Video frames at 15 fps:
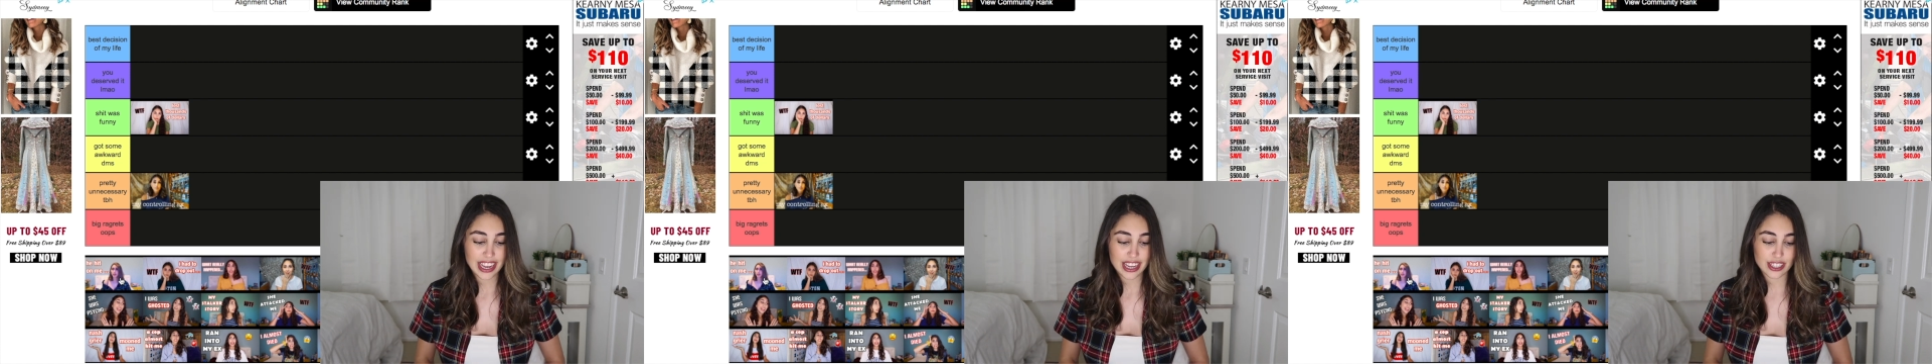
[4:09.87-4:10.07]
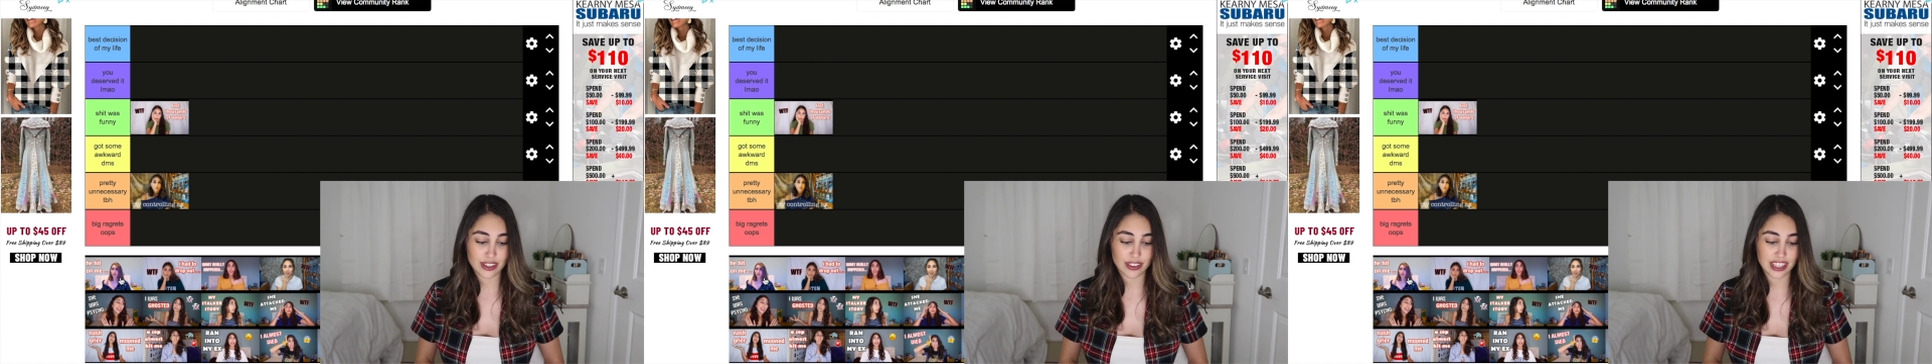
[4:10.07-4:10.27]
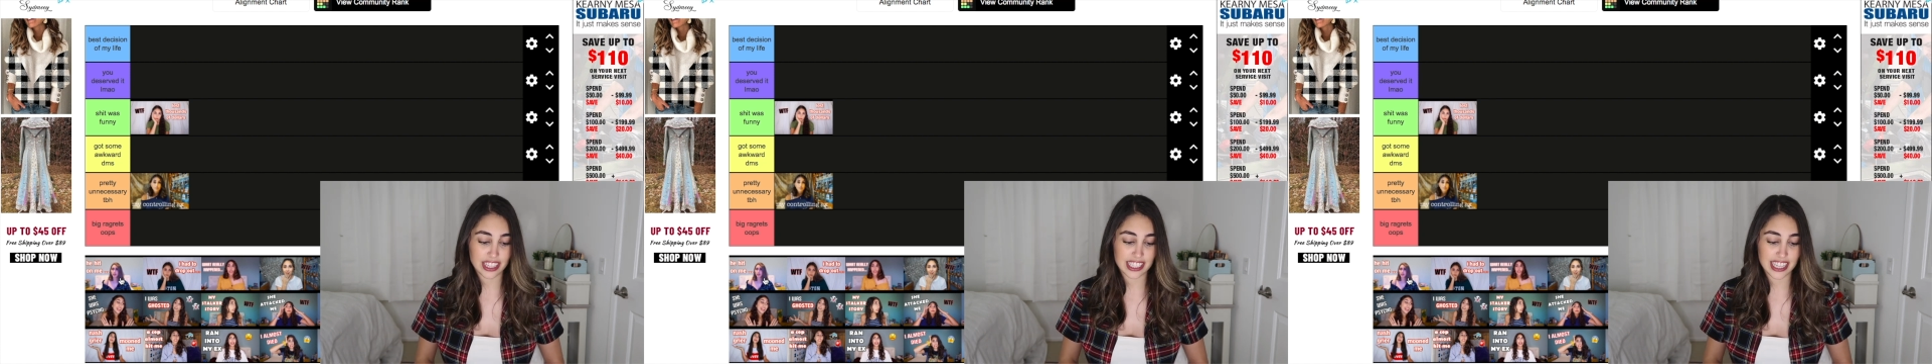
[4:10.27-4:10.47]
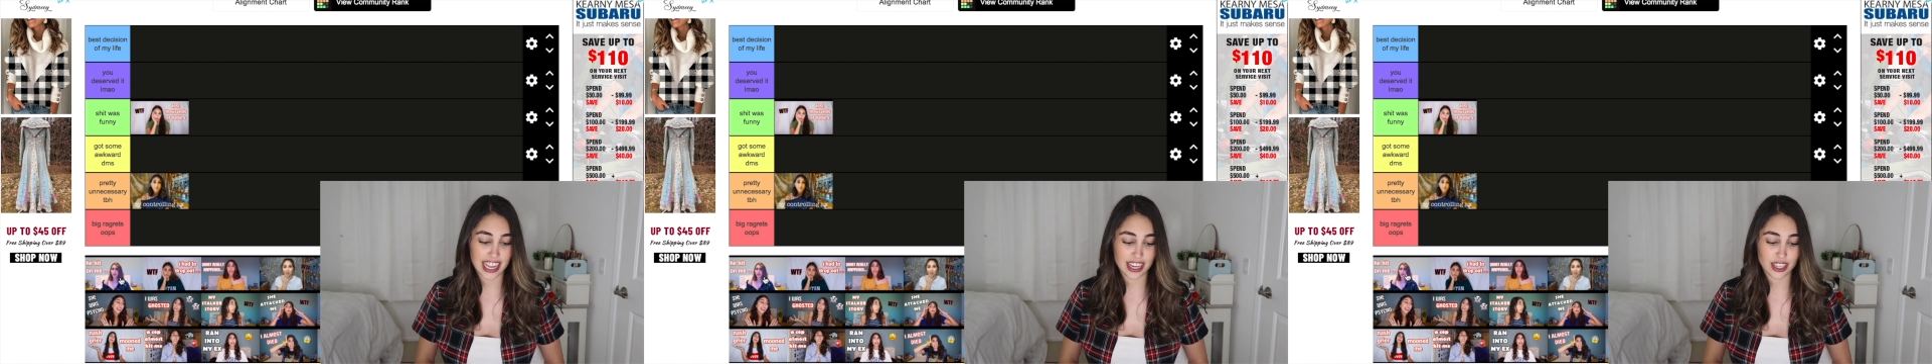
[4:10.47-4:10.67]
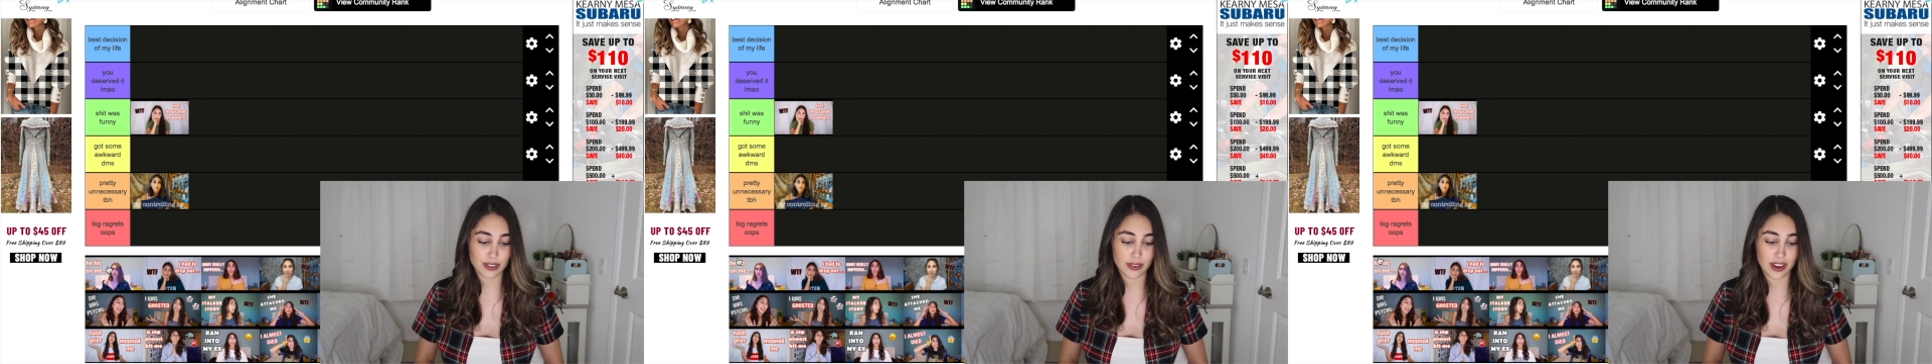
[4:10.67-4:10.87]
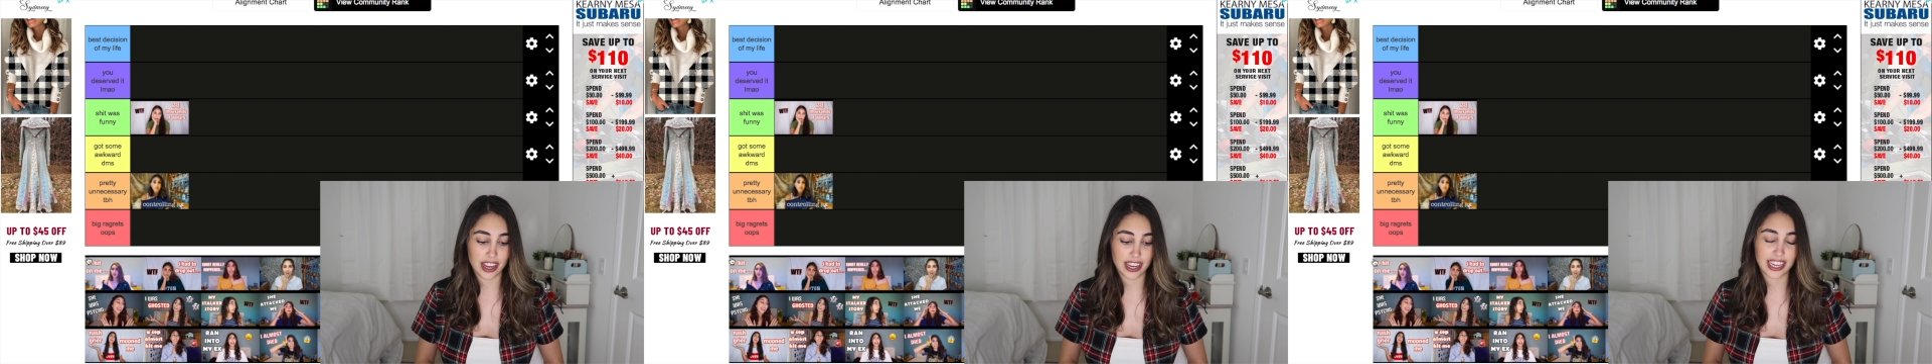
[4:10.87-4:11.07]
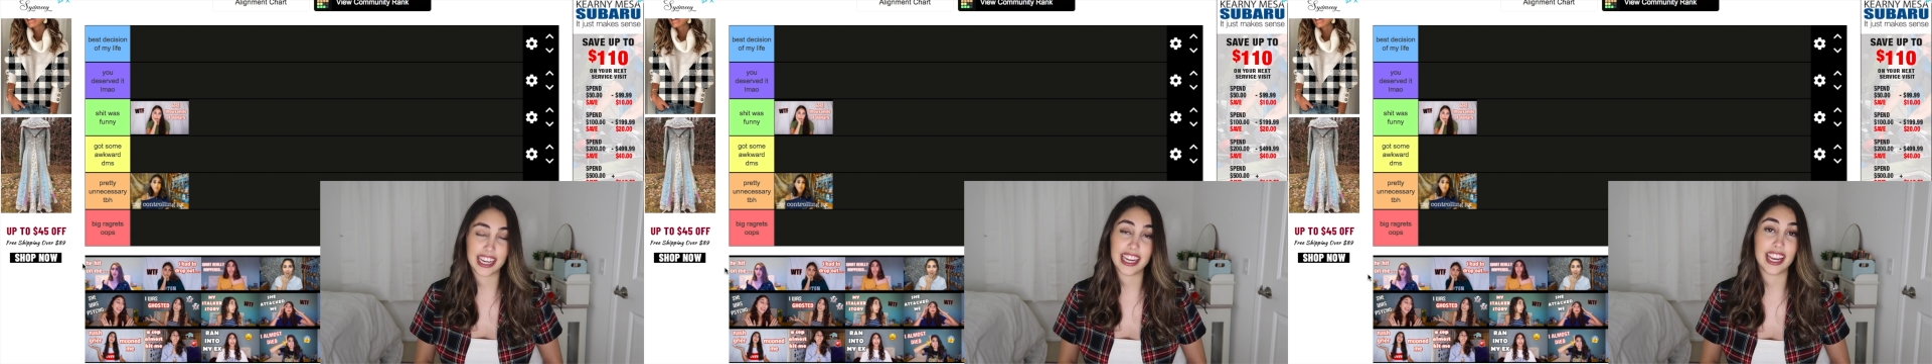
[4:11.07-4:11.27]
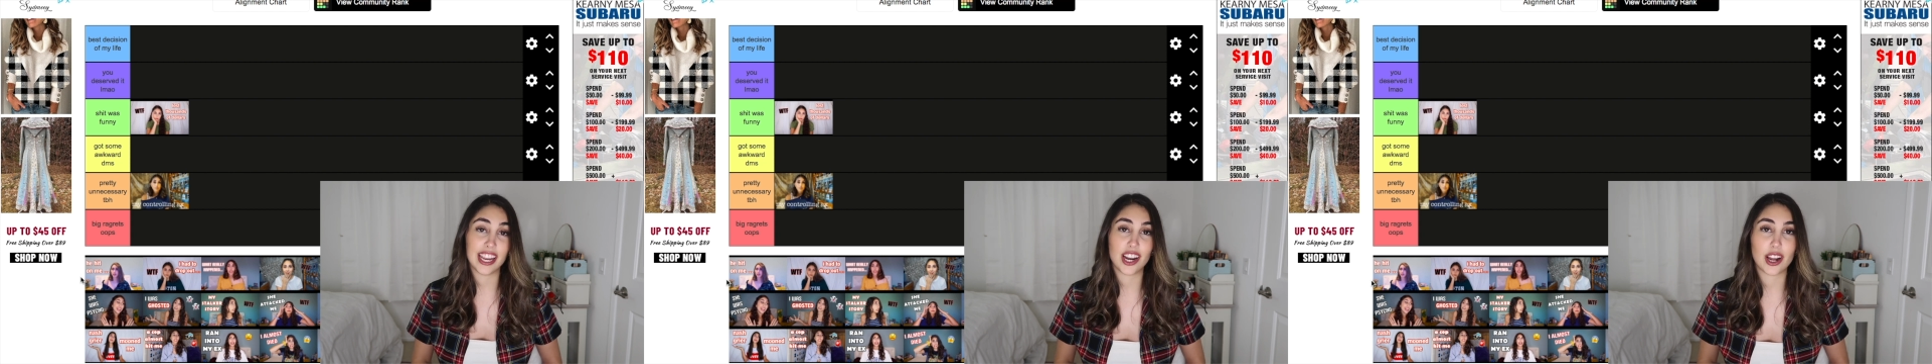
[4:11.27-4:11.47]
So this next one,
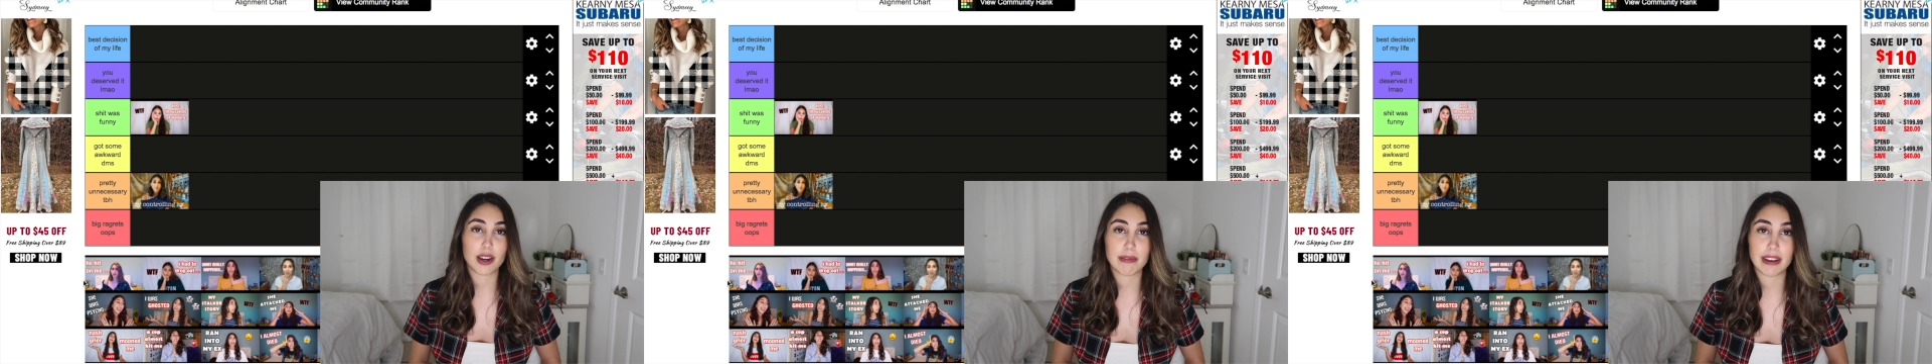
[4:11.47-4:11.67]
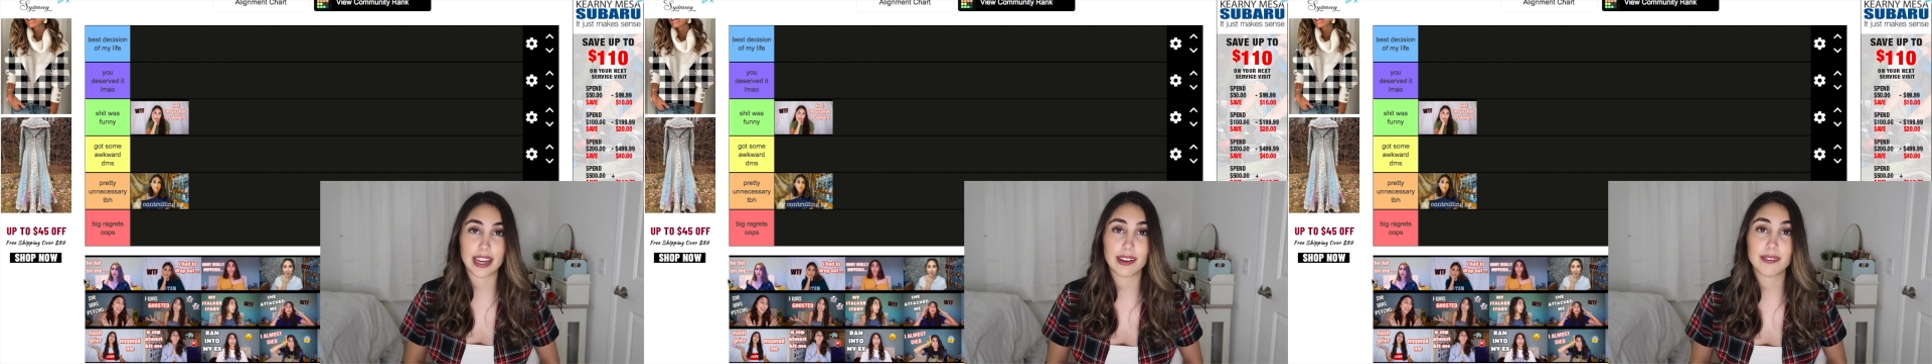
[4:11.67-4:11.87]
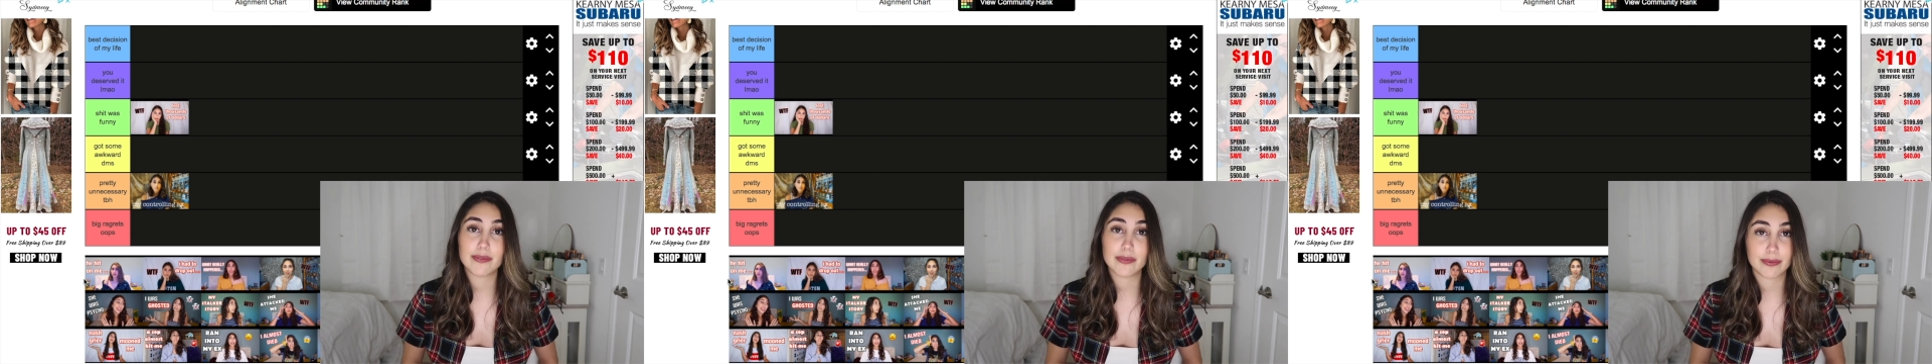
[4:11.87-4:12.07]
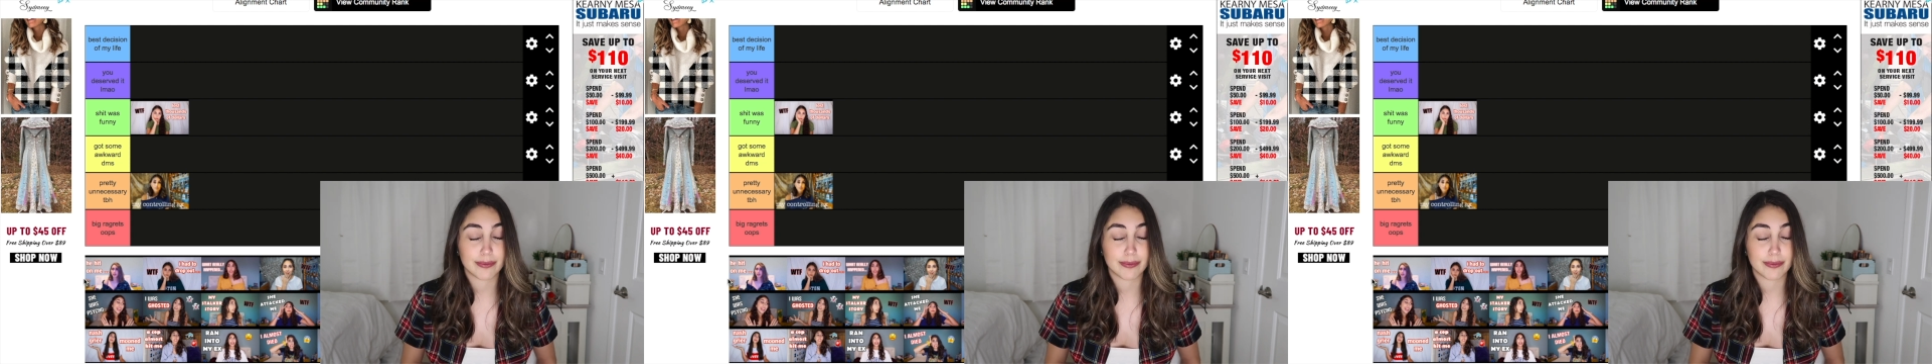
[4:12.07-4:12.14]
he hit on me